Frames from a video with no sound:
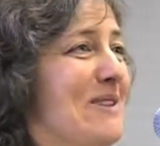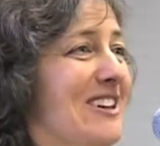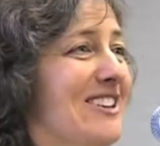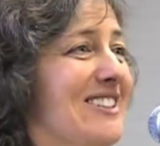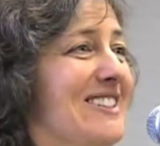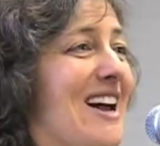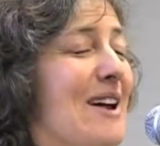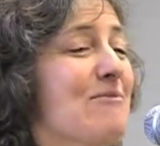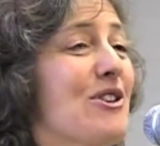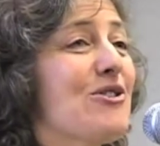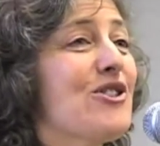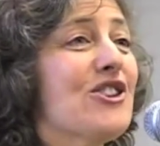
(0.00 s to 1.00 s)
Mills. I'm
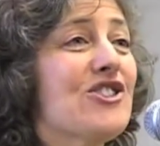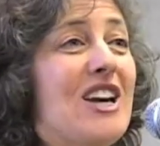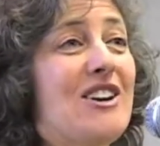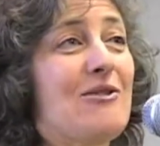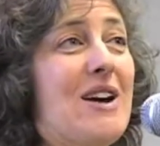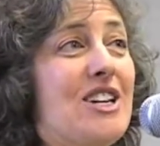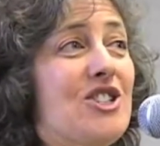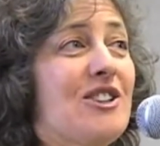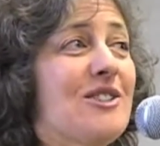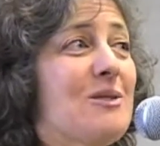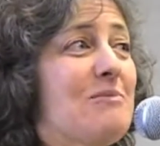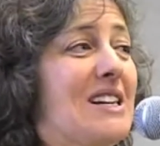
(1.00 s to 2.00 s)
the third
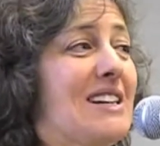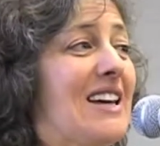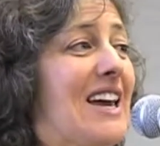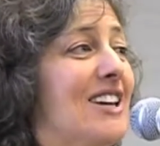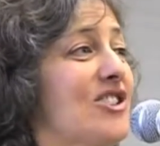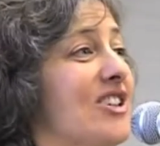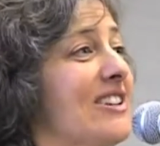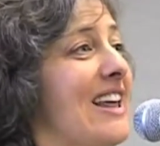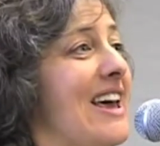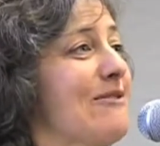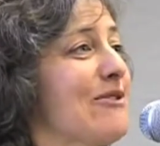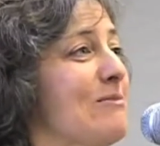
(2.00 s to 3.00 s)
generation to be engaged in
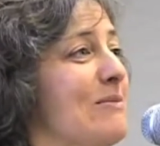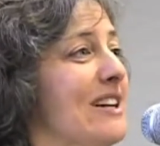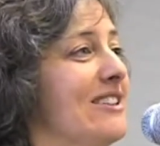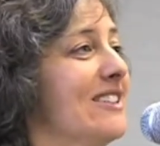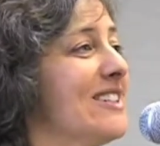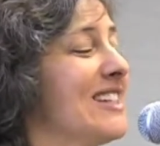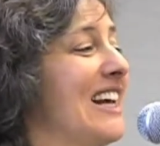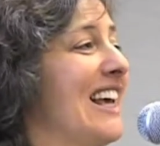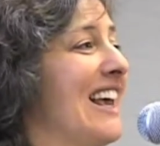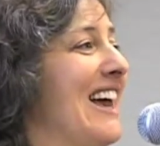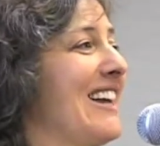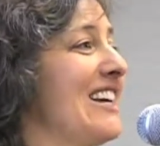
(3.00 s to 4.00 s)
the Everett Mills.
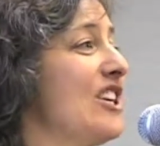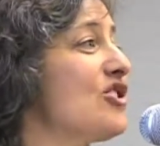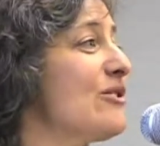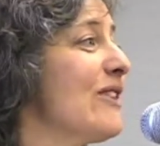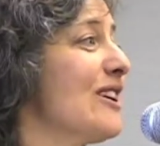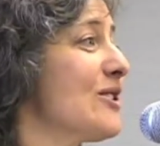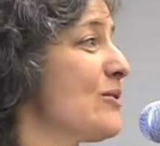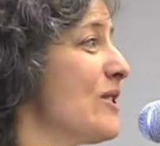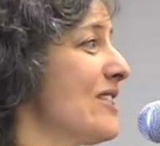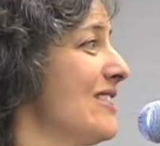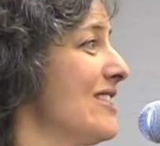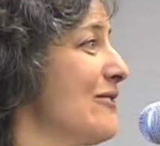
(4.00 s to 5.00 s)
And each of us
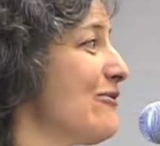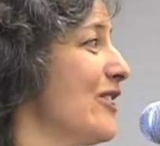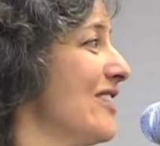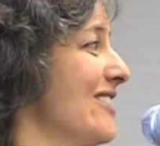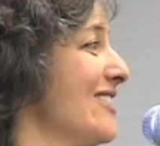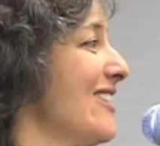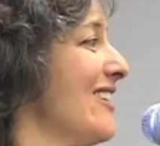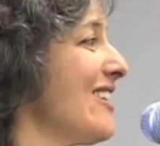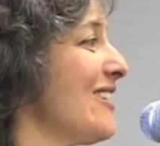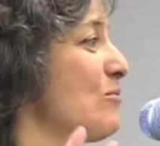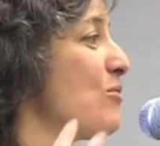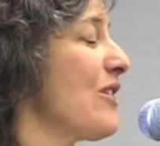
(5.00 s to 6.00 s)
with a different,
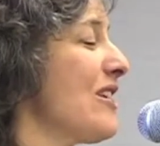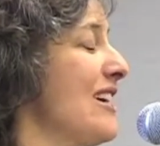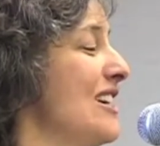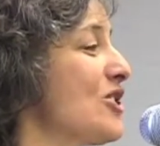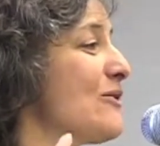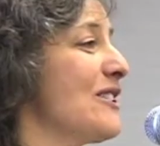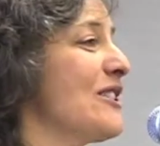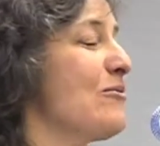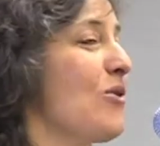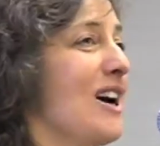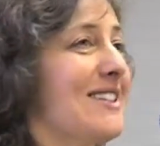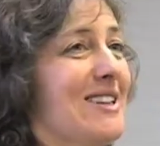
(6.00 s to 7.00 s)
each of us have
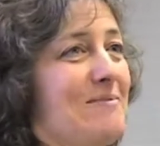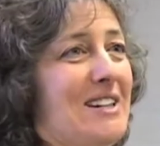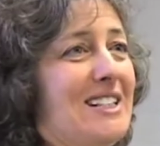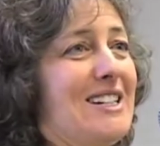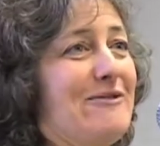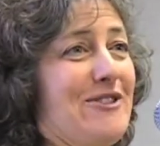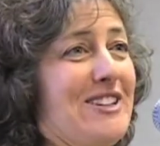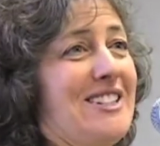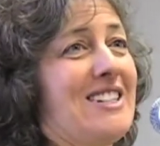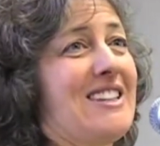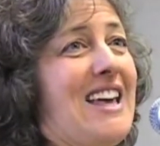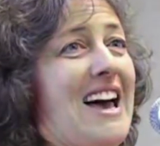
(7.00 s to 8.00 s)
brought something different
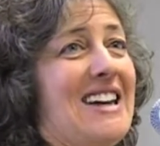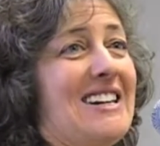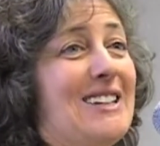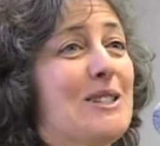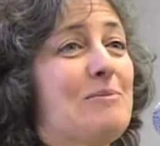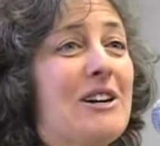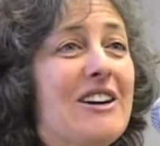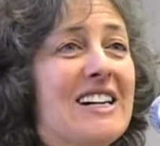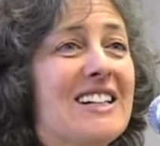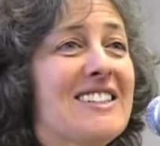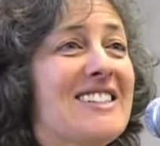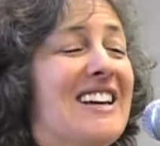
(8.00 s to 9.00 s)
to that
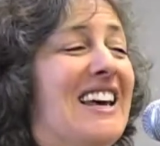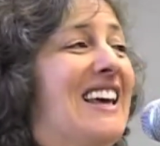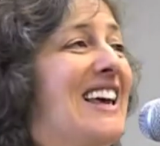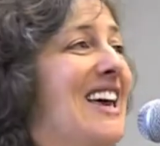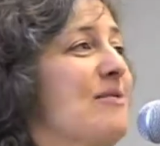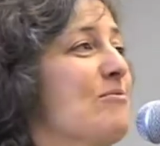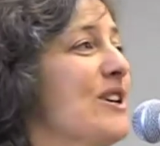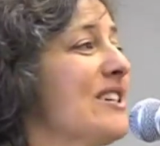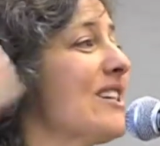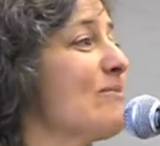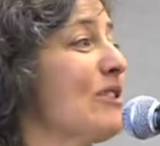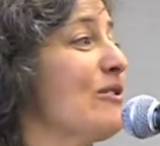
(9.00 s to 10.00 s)
experience and bring
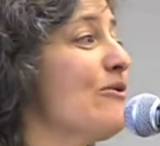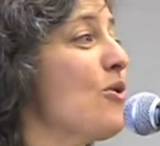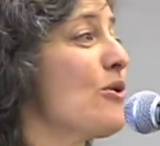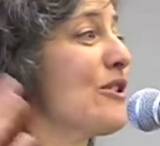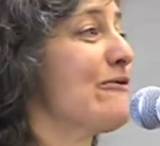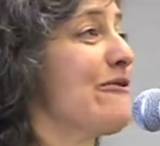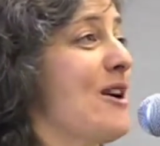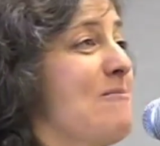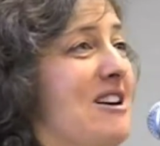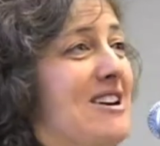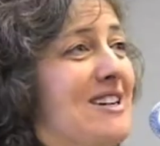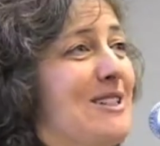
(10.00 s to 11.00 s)
something forward from
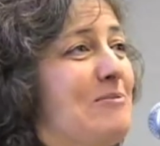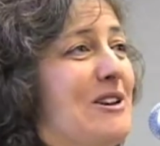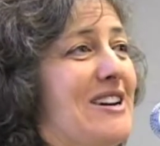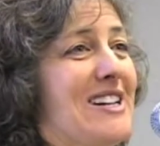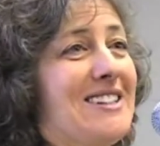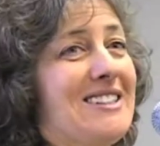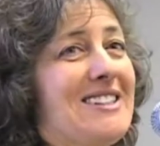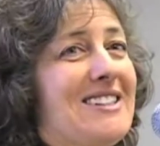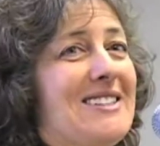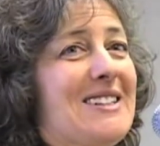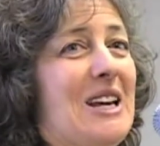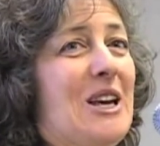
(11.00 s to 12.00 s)
our
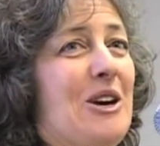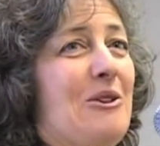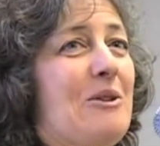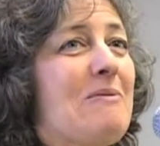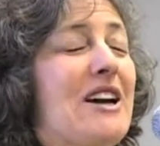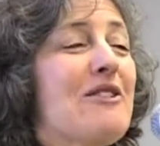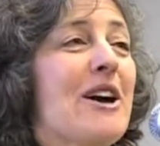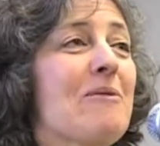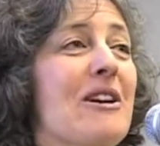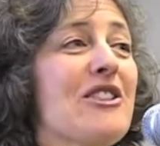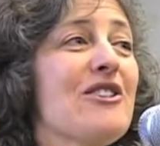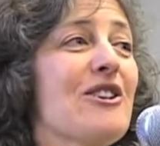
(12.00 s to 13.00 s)
experiences. When my
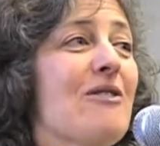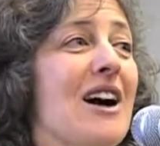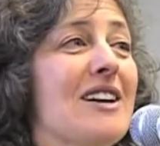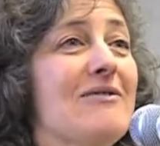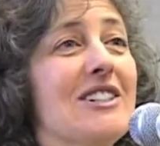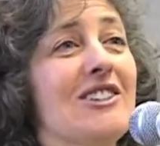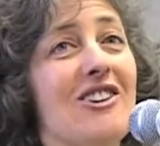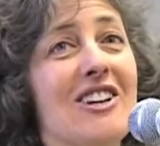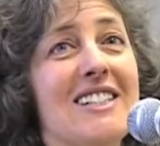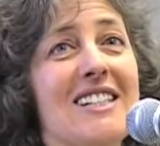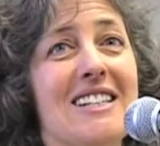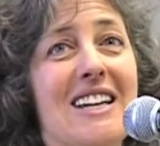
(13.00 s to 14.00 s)
grandmother arrived in
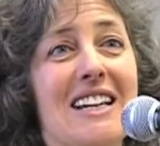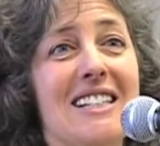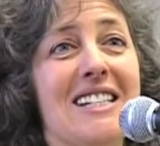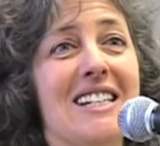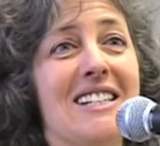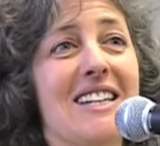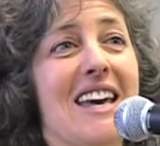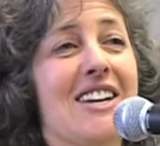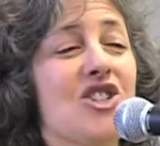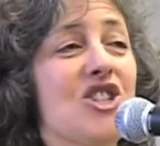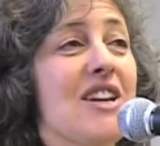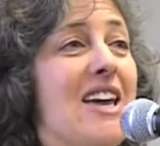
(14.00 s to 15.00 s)
Lawrence in
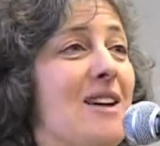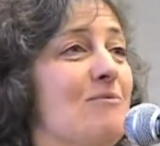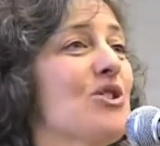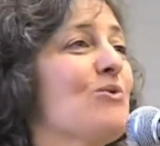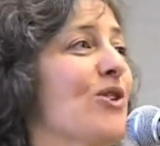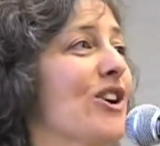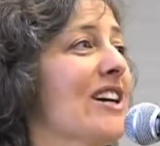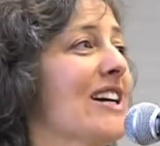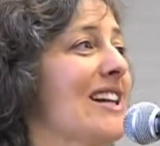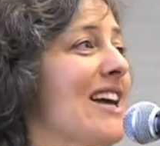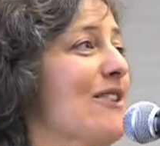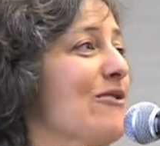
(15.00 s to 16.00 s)
1910, she came to work in
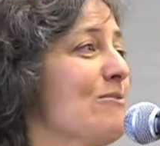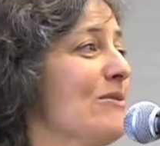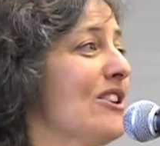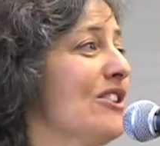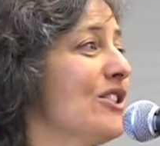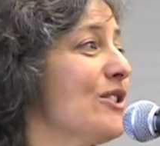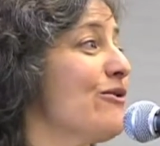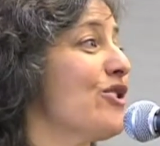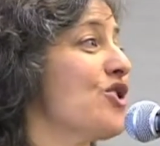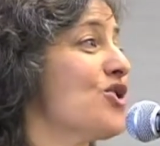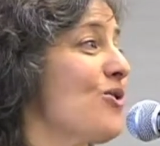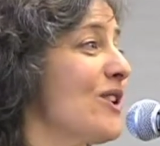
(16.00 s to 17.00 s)
the Everett Mills for a
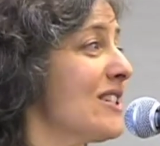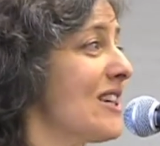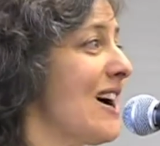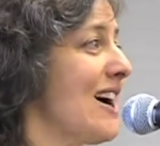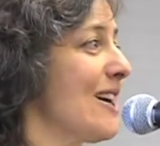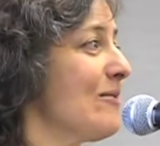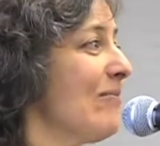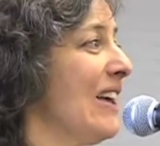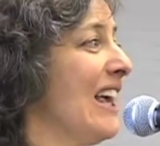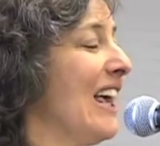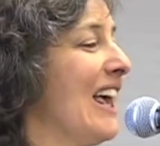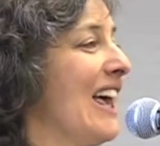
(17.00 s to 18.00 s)
short time.
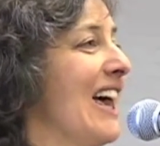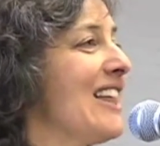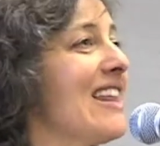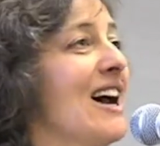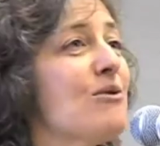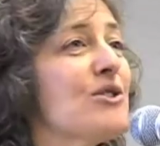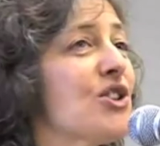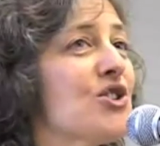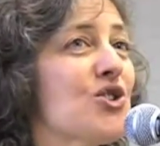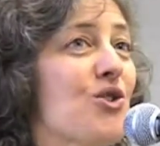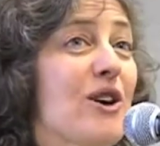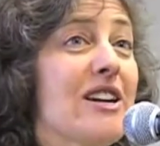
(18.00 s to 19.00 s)
And that was a
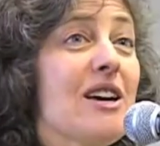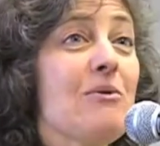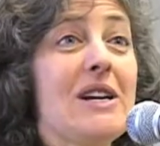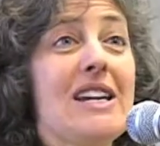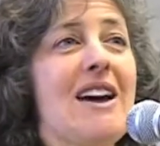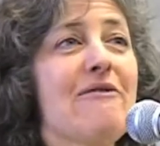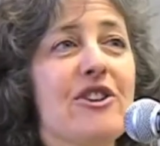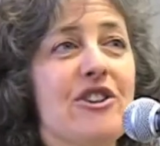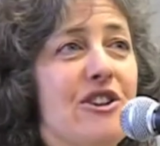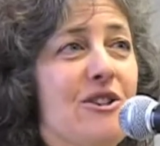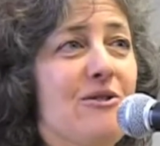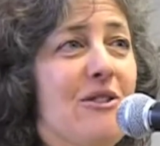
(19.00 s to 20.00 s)
story that we never
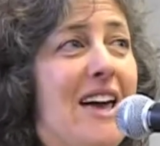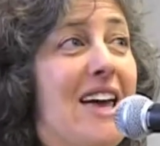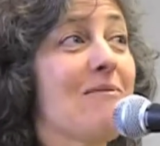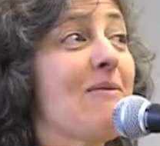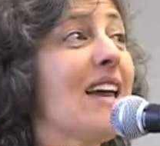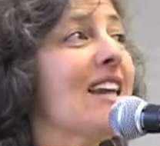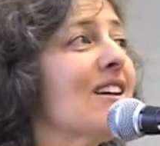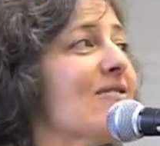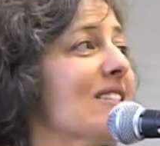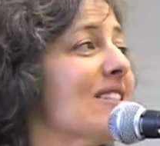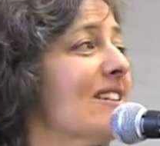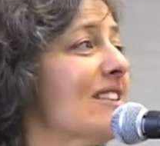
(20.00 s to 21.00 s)
knew. And many of
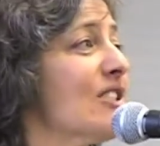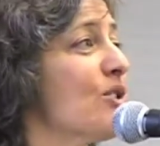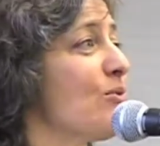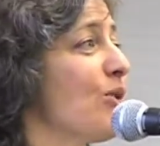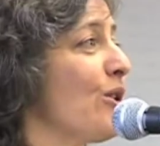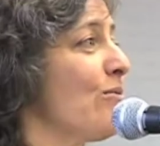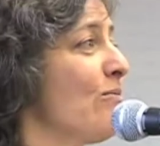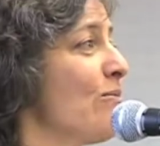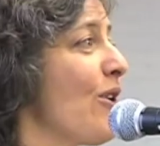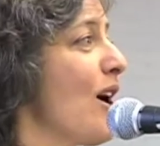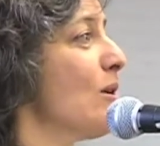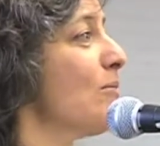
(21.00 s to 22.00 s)
us in this room
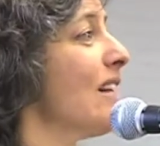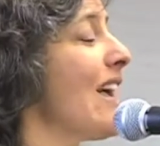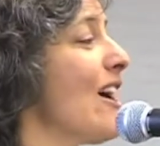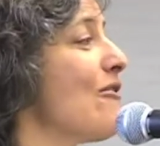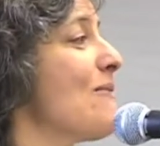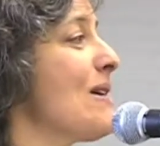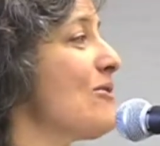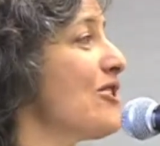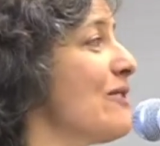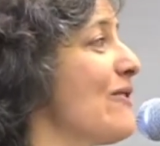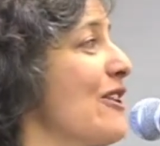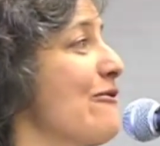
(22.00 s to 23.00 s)
probably have members
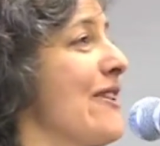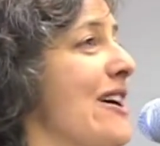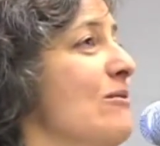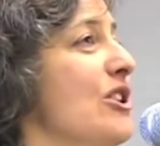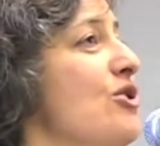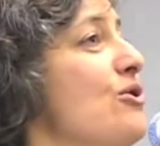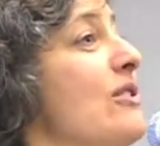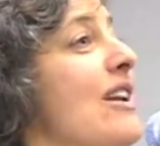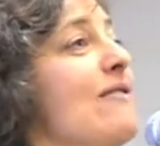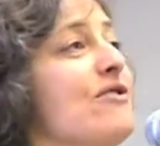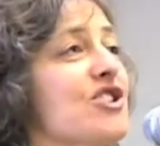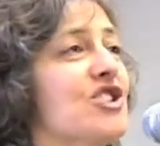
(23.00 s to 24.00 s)
of our family who never